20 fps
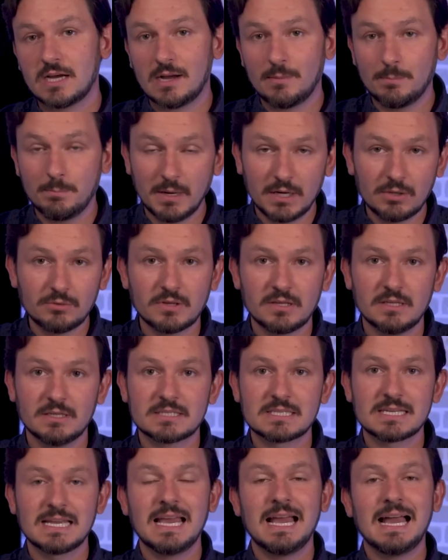about
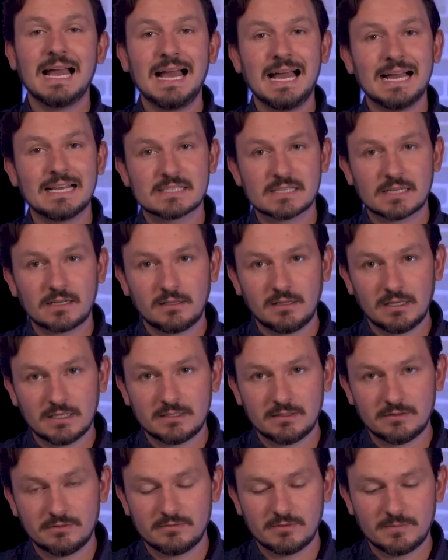this as a
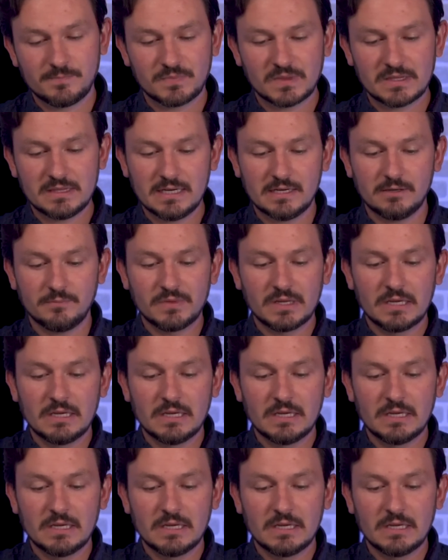collective. Now,